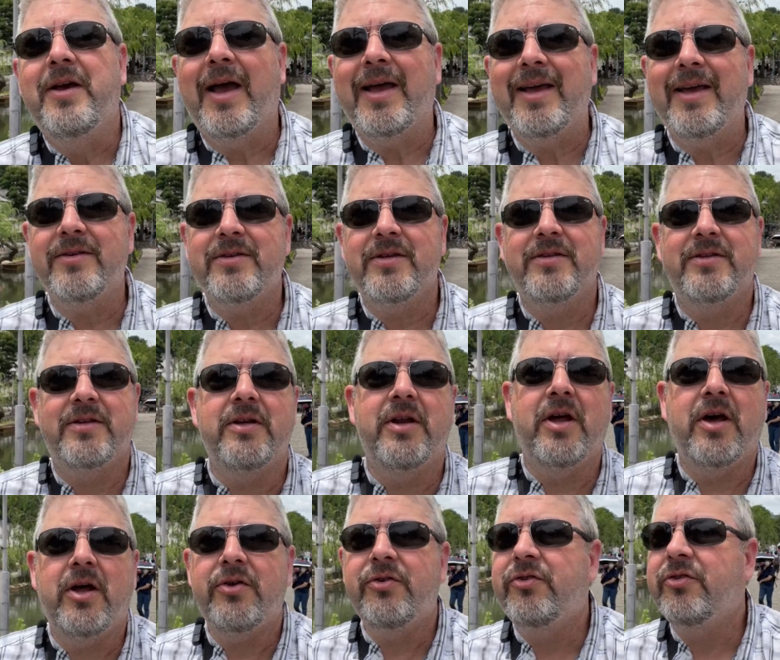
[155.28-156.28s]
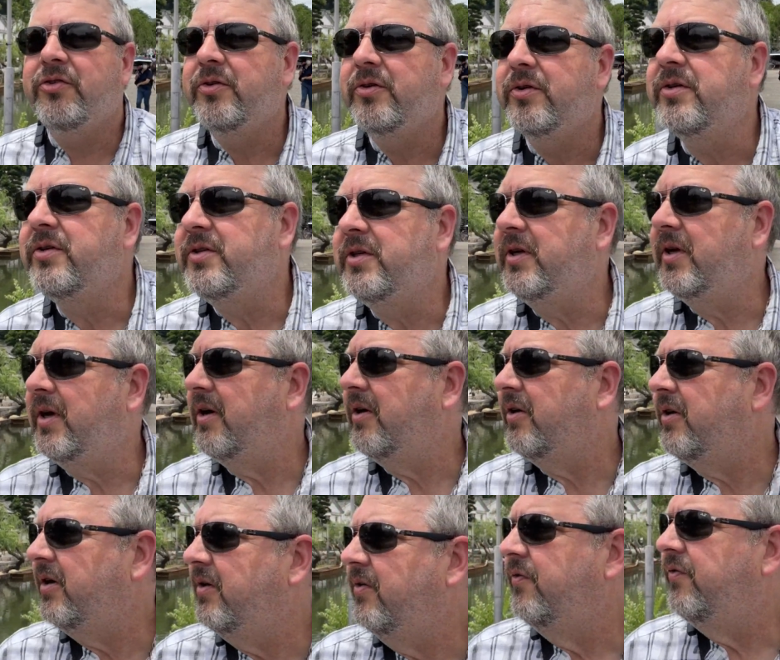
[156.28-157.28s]
guess it's a non-touristy
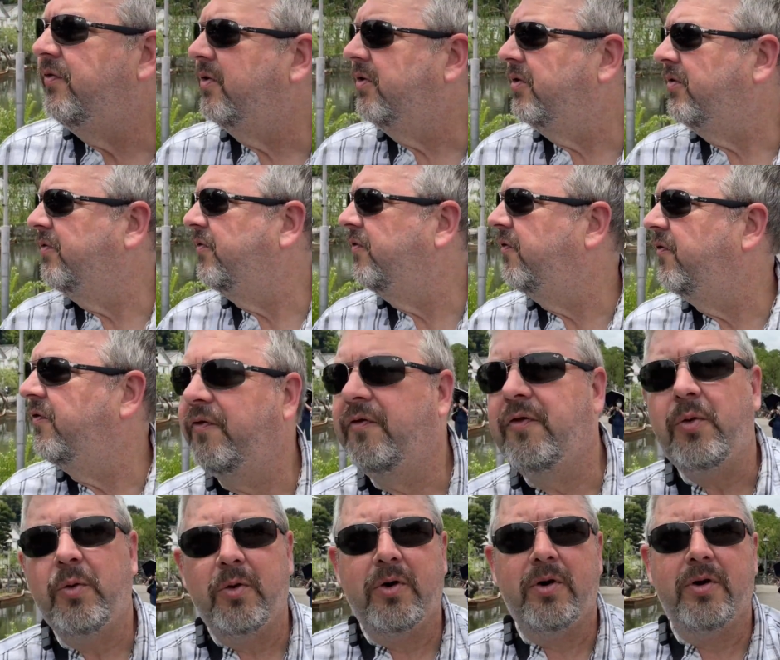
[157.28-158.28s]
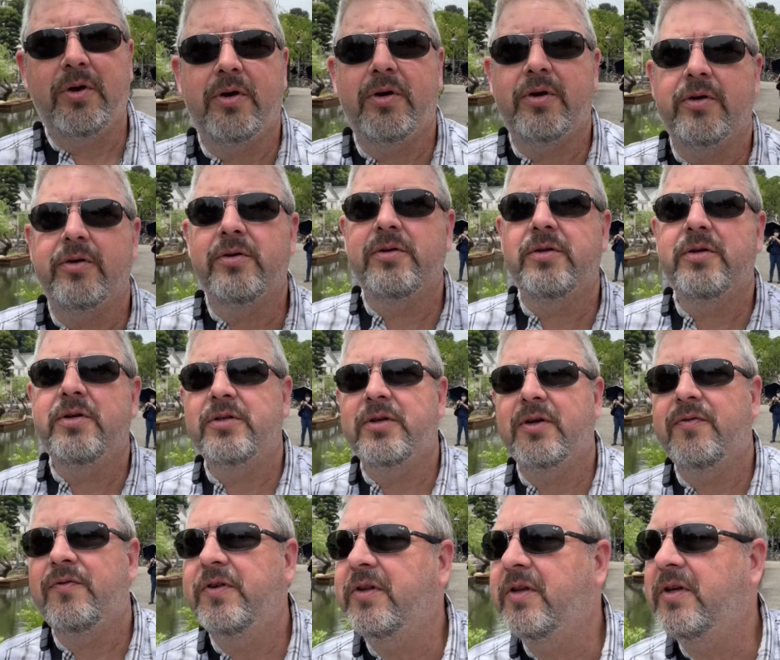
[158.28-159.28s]
area for foreigners, because
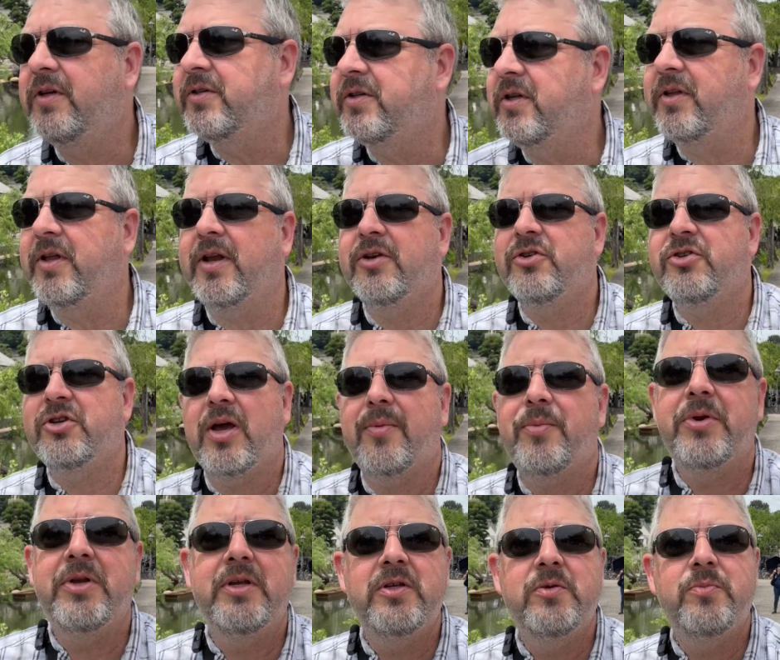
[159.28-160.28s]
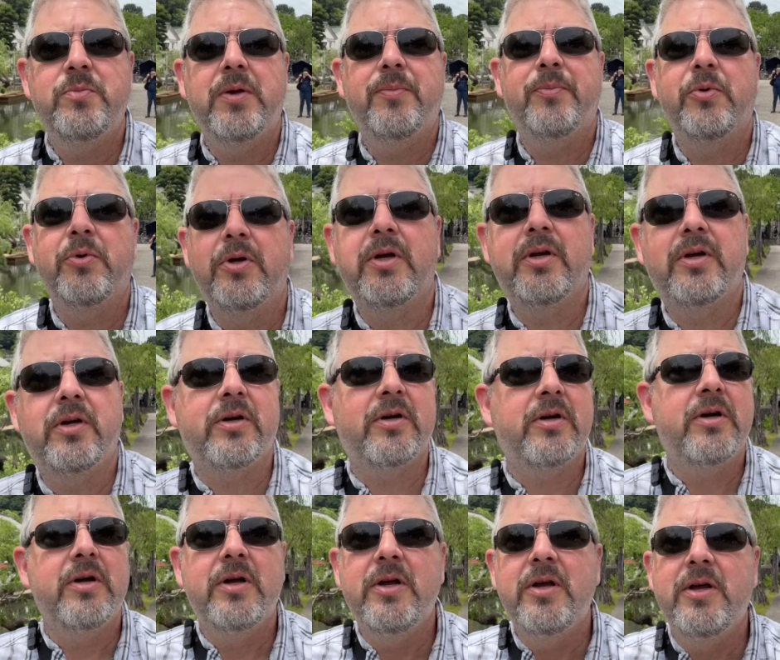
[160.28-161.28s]
I feel like there's a lot of Japanese people here.
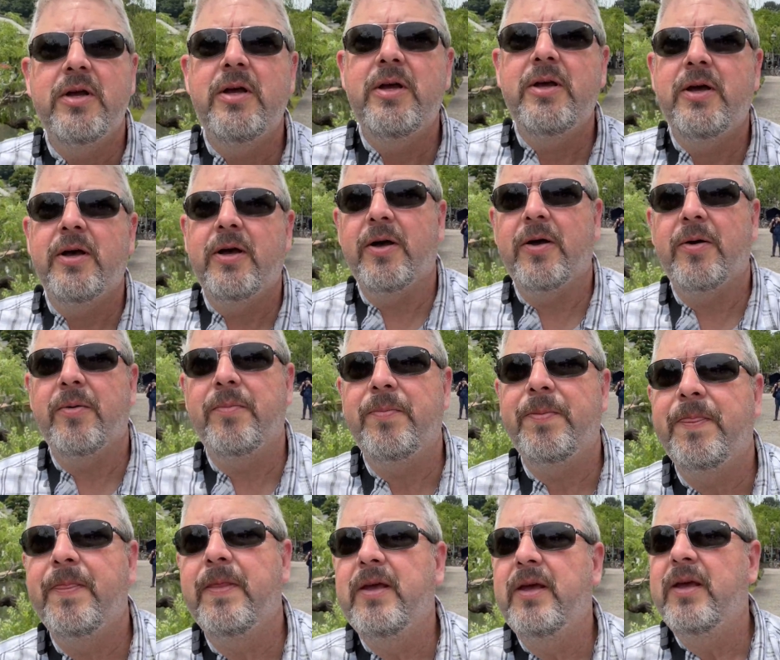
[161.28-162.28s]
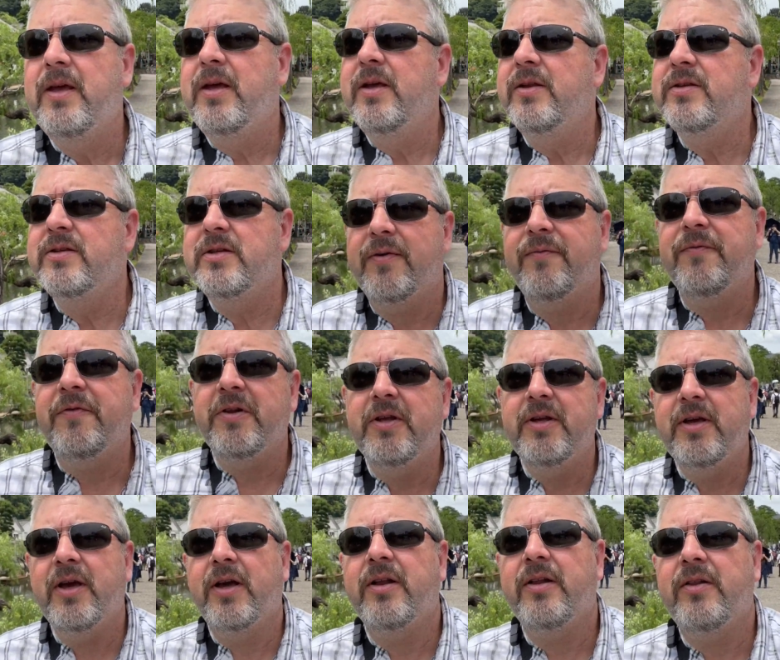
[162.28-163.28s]
It's definitely
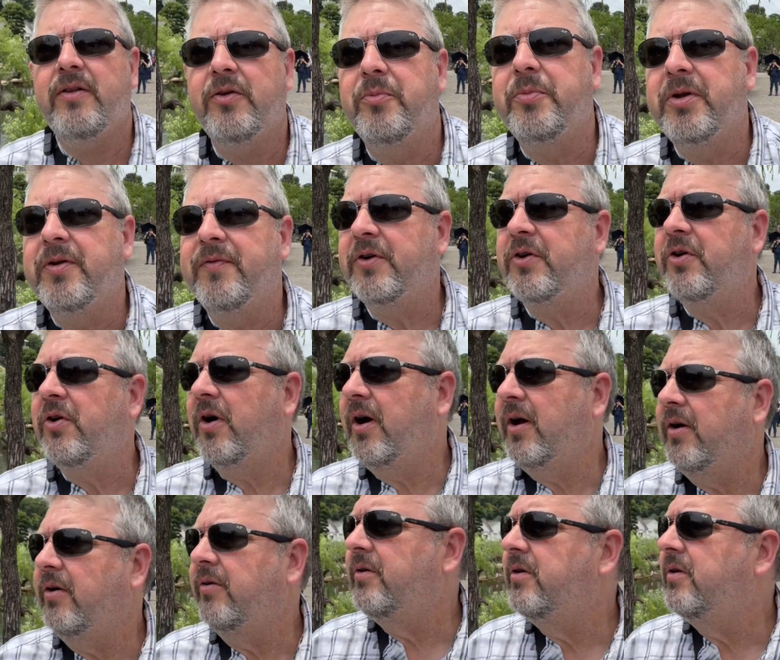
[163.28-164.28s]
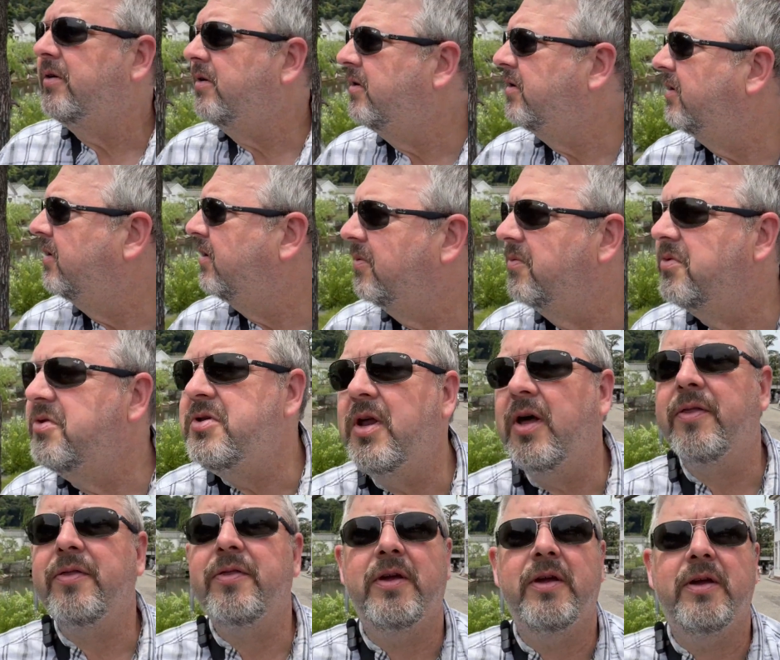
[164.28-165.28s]
got a little bit of a crowd,
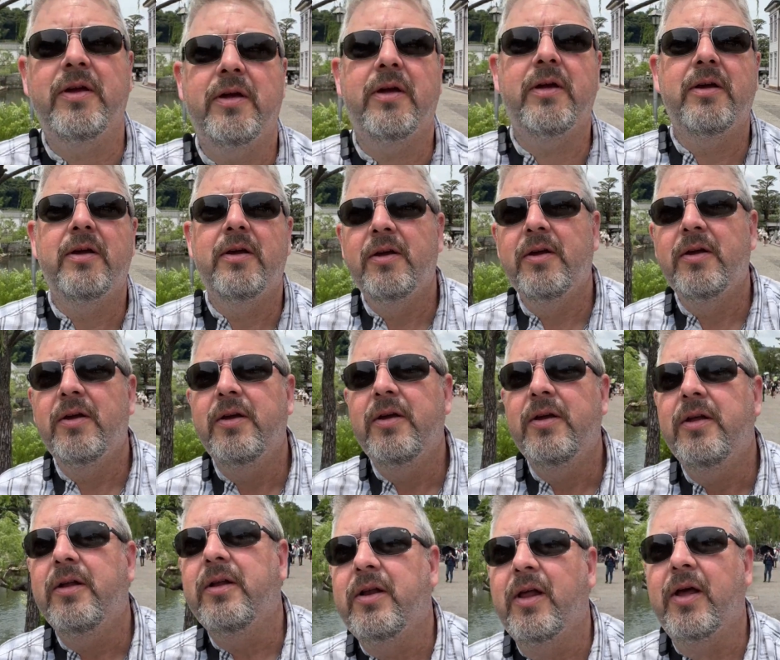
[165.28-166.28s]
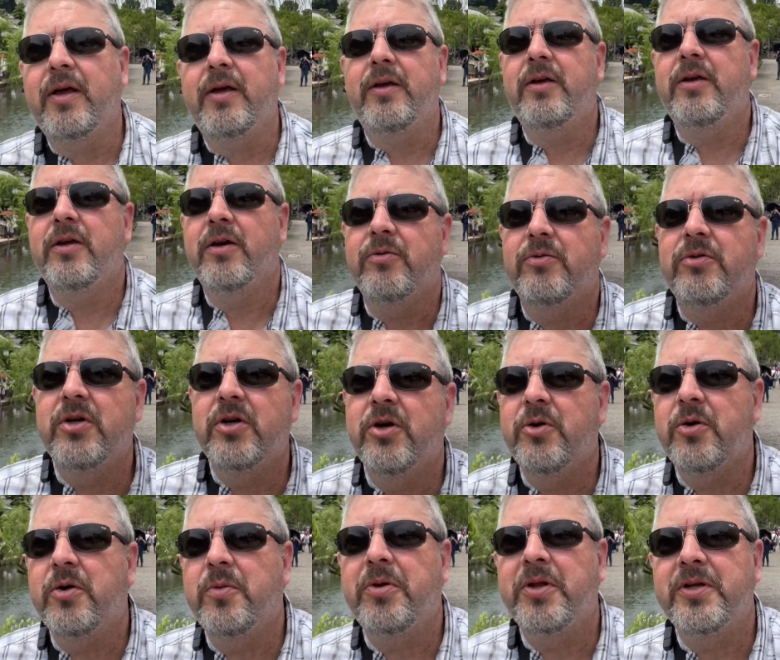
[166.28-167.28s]
nothing like Kyoto
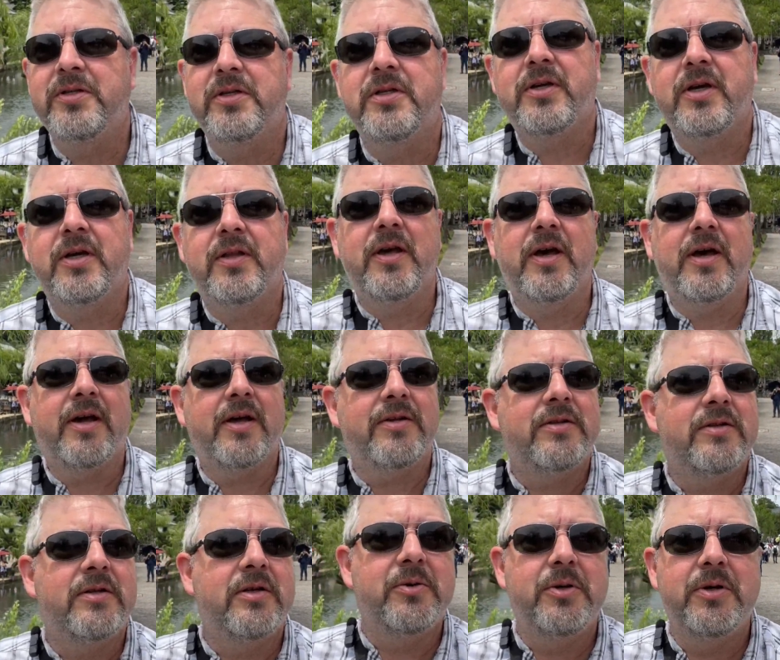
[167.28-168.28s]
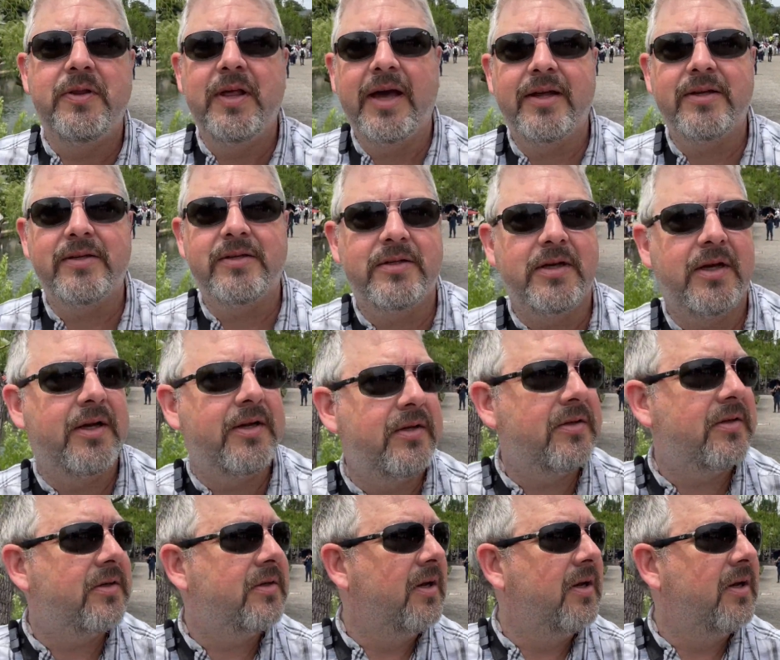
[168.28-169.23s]
or places like that. So in that sense,